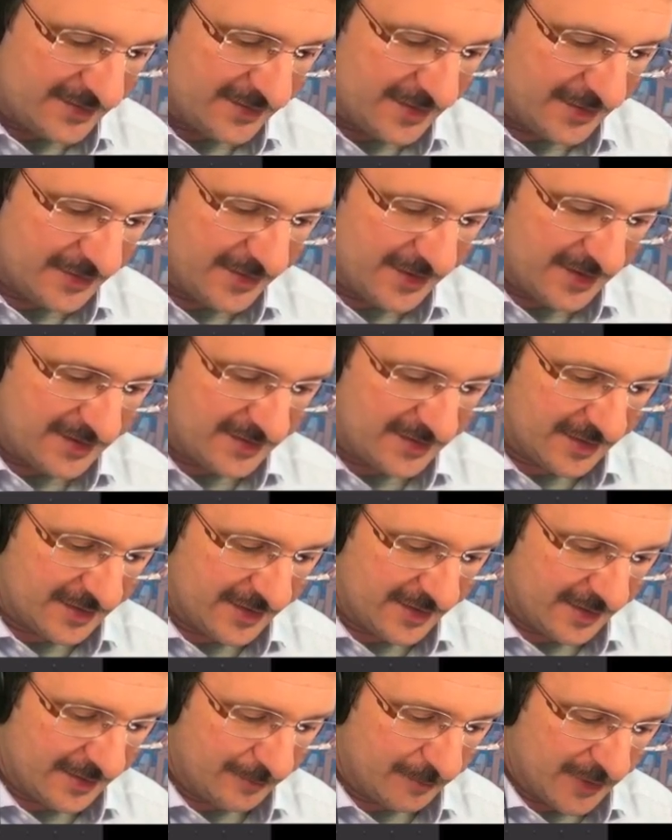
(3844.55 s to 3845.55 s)
here is
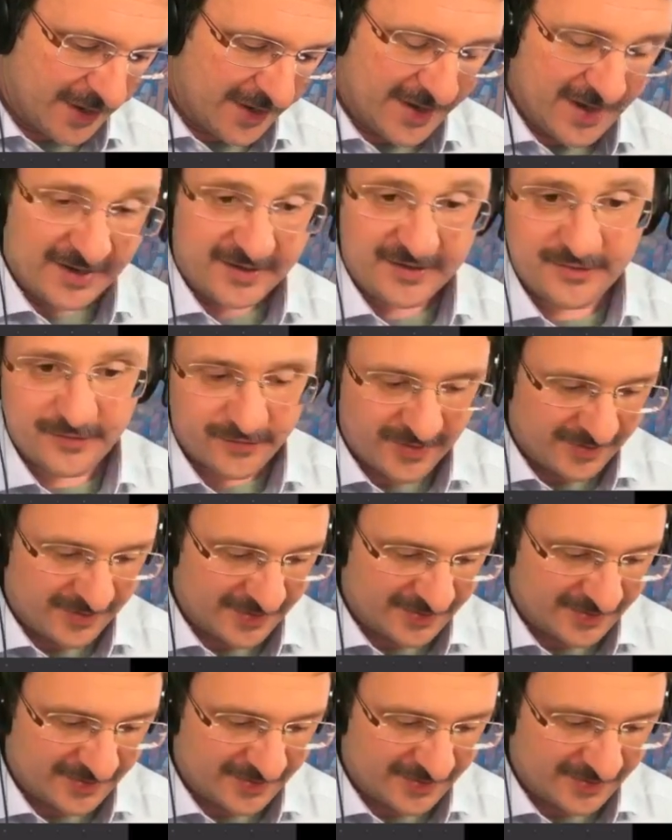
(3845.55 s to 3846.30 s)
my x3.